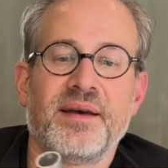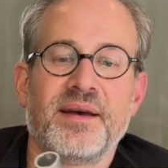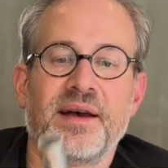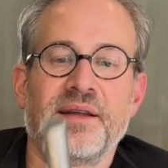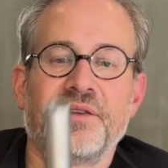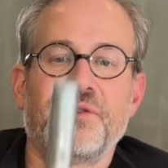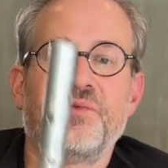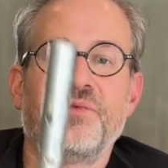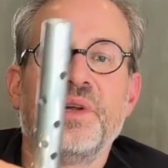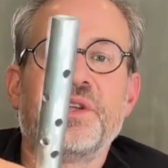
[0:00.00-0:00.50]

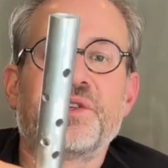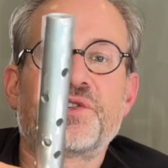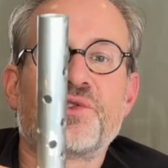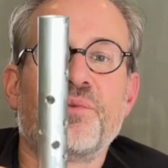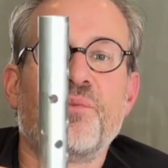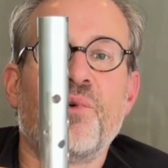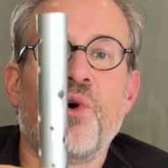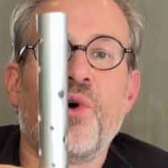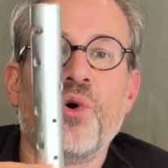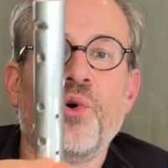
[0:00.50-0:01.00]
drilled
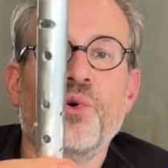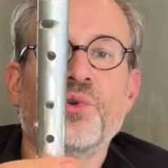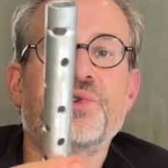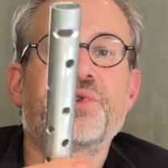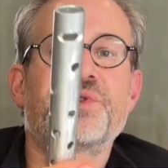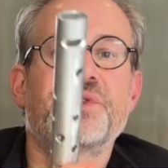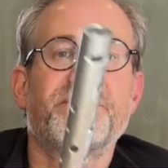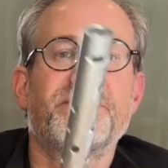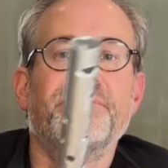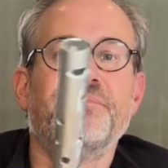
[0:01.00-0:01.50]
some
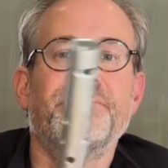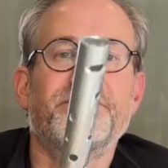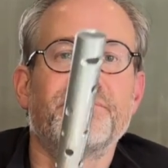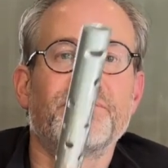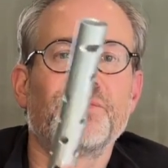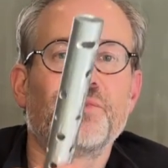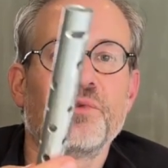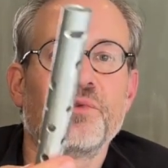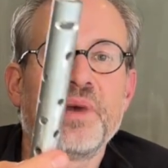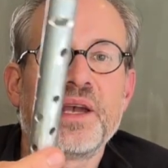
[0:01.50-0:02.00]
holes
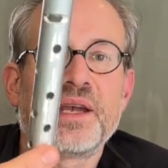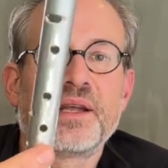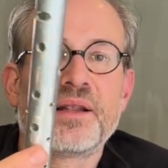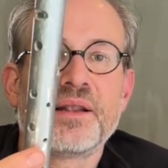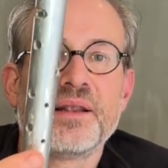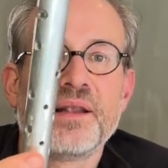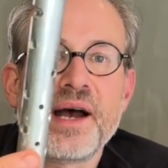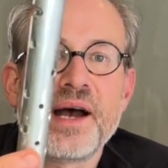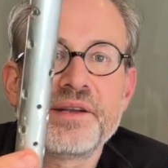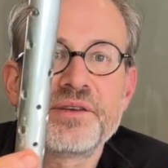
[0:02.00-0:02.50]
to make it
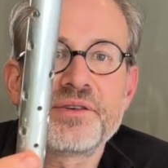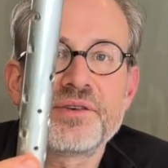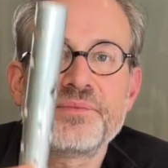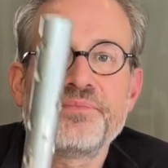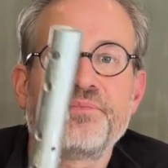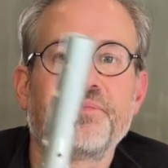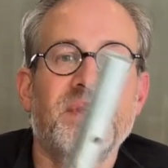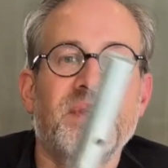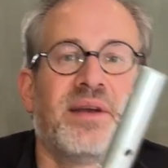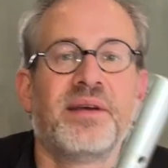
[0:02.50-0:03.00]

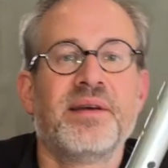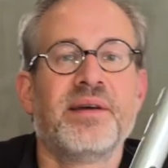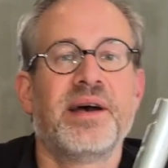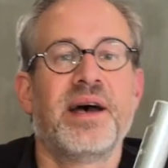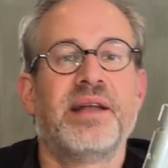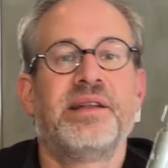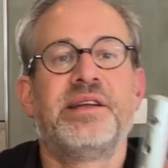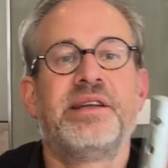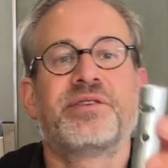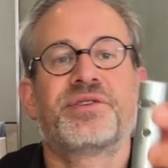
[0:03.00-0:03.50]
lighter,
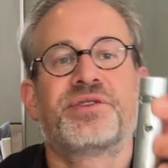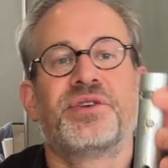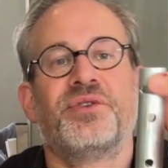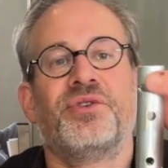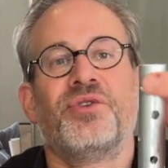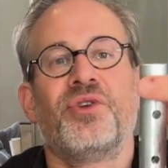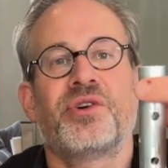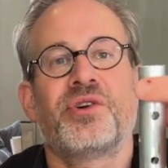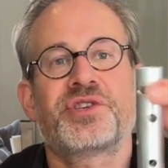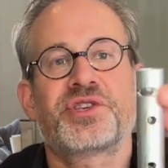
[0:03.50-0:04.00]
and here's a
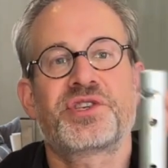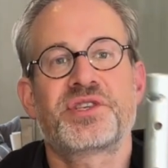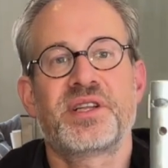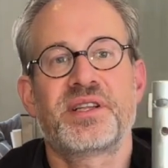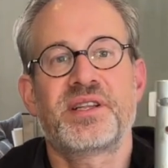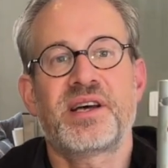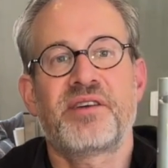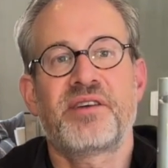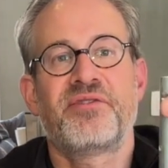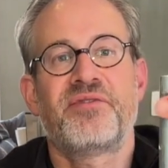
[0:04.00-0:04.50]
notch
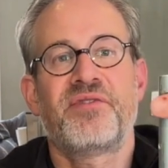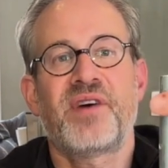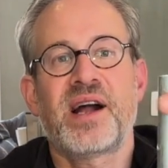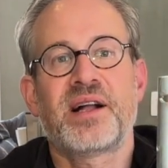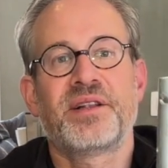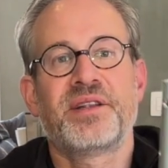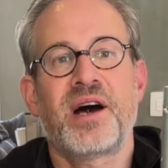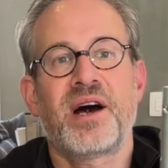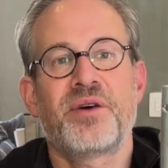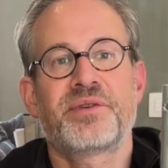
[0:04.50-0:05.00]
that I
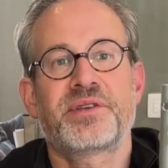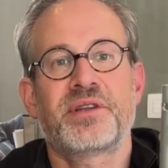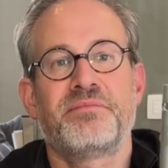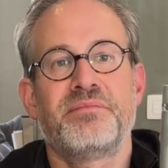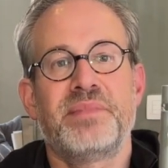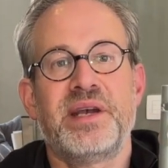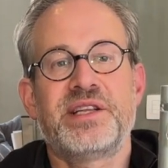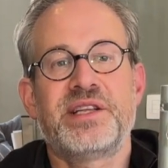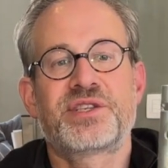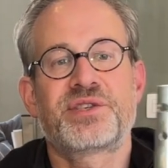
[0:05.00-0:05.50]
filed out and
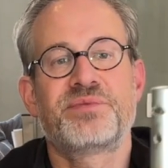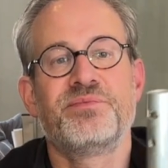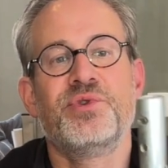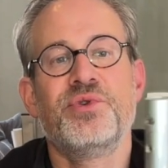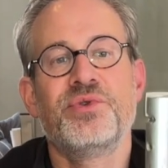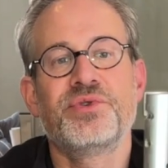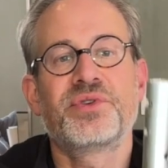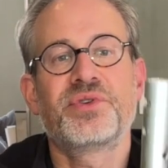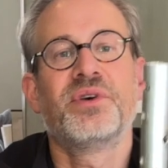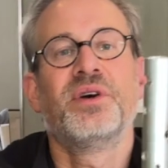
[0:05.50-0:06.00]
made
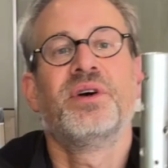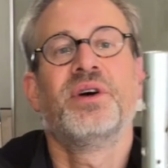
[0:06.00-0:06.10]
smooth